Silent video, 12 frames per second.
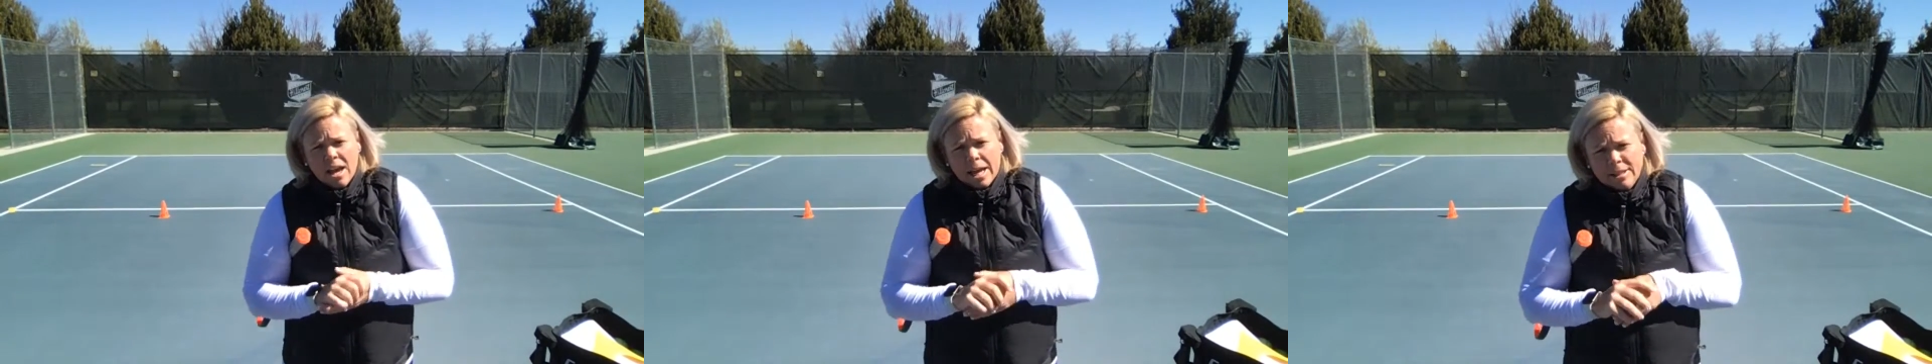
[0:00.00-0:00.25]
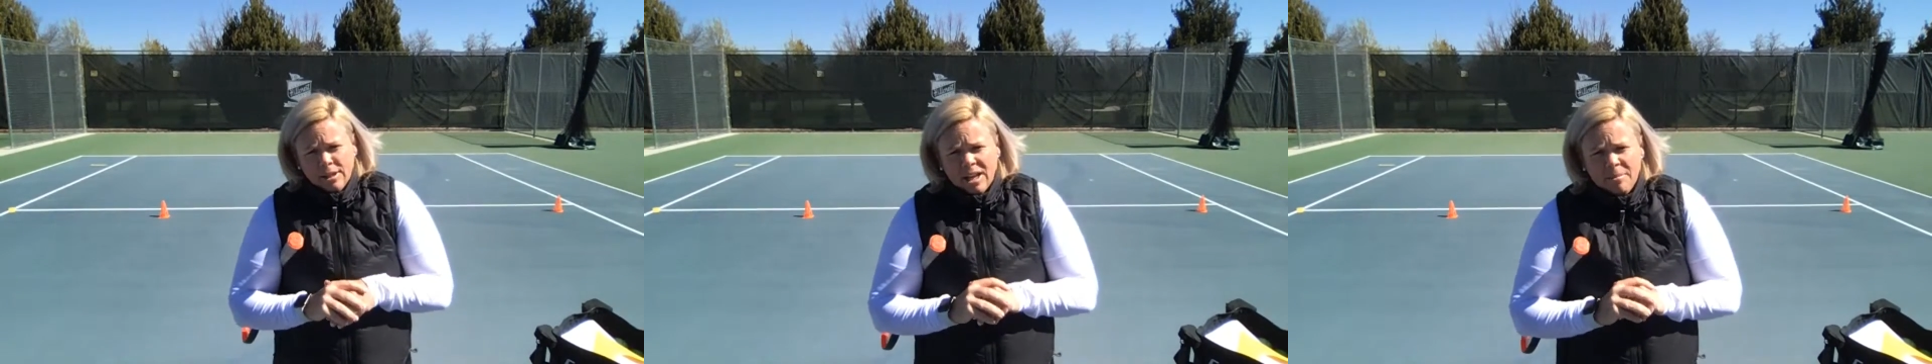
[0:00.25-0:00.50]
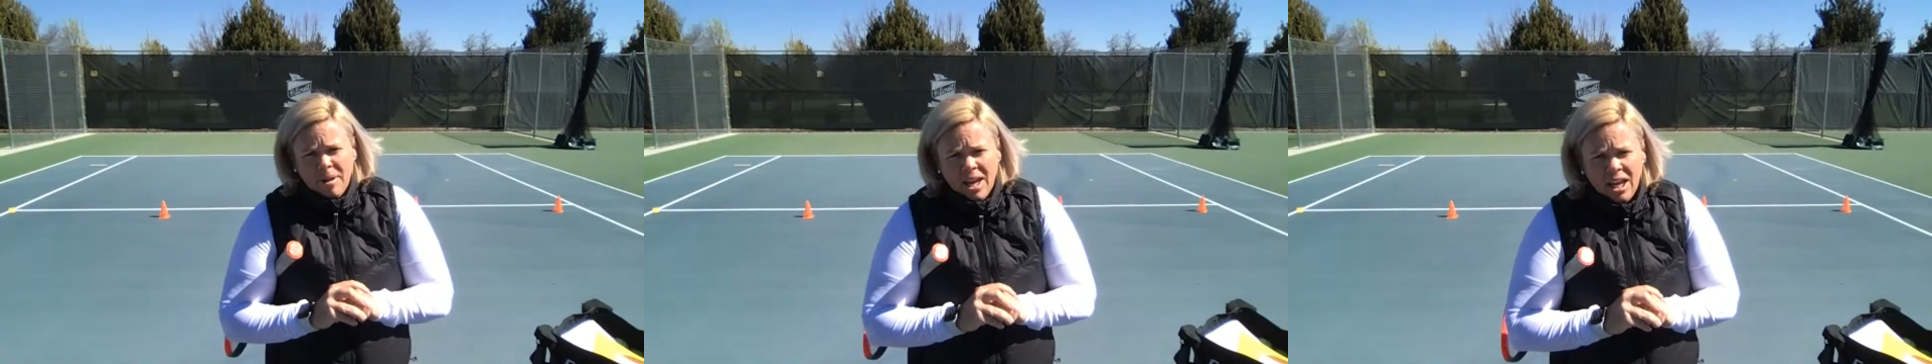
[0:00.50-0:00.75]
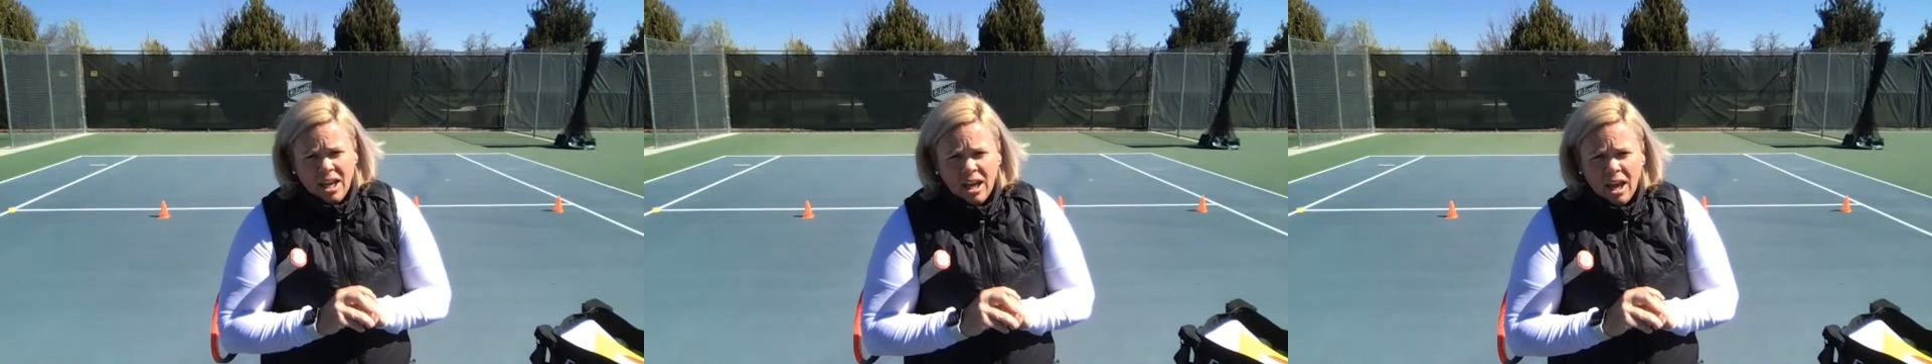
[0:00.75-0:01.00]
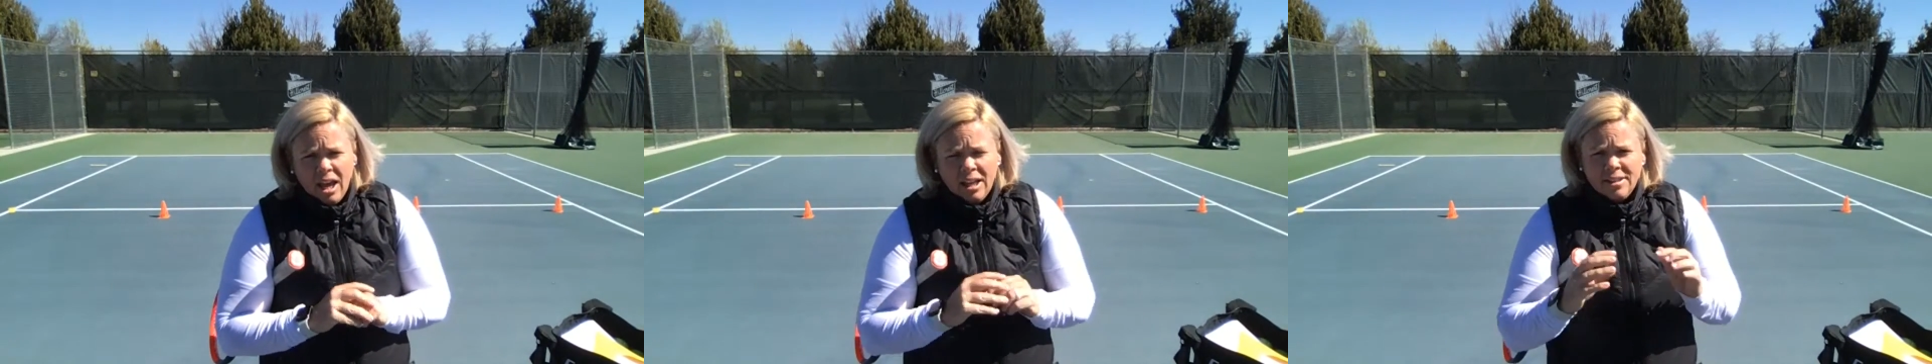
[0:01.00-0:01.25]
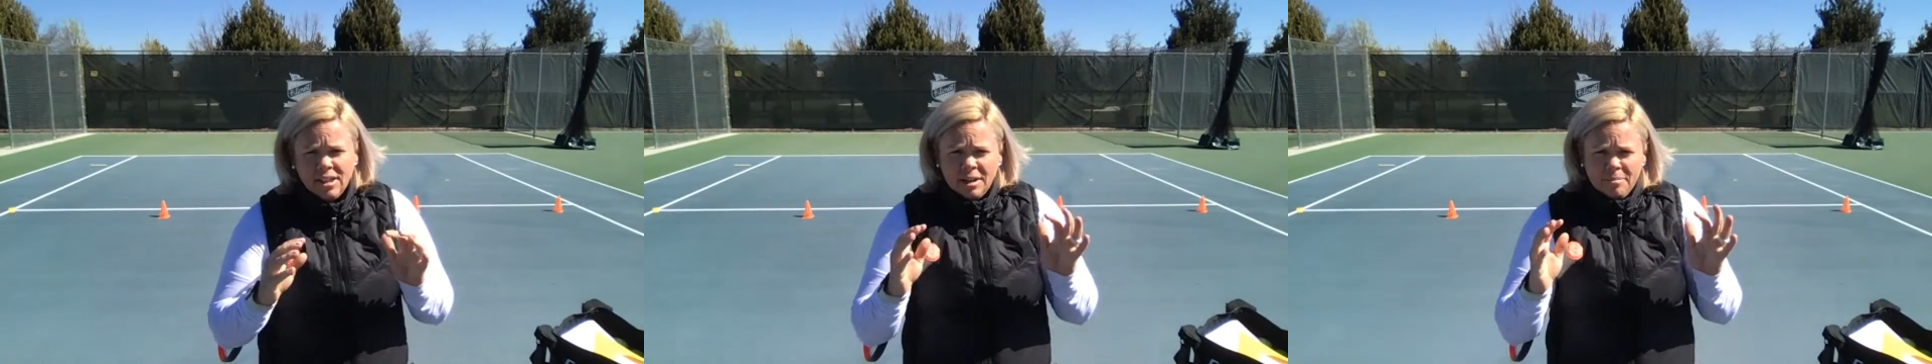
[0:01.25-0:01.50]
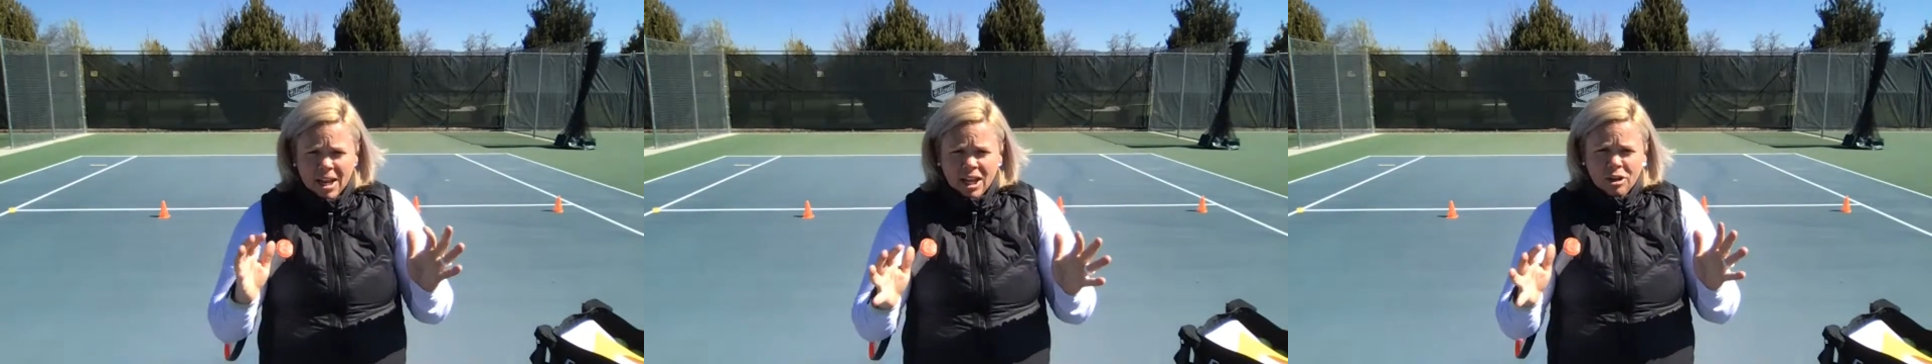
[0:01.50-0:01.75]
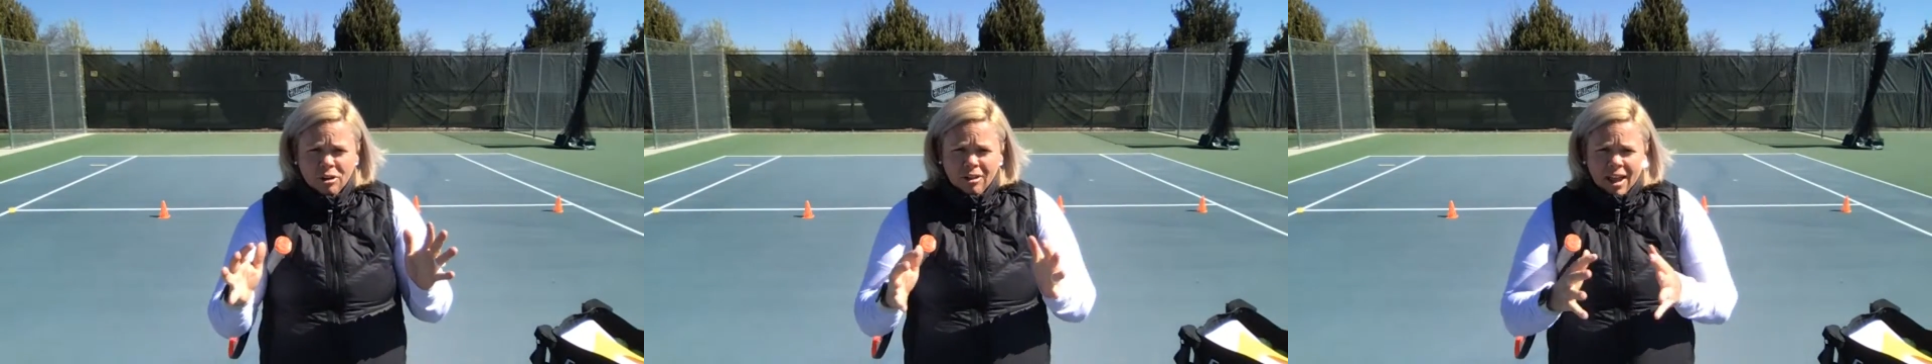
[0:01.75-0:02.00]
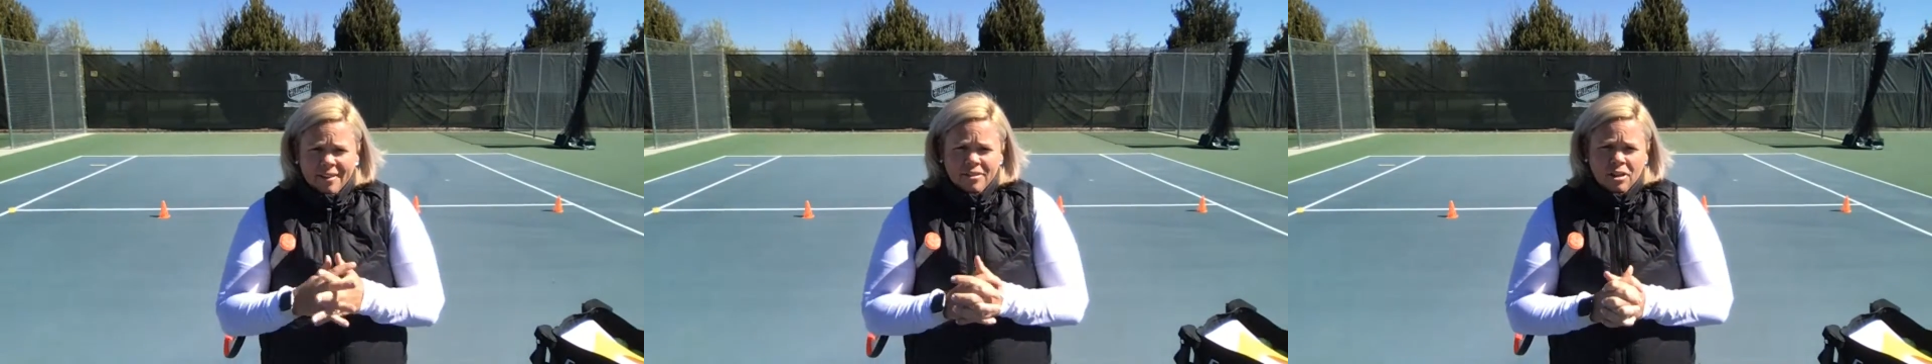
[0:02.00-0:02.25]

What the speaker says: it's going to make your life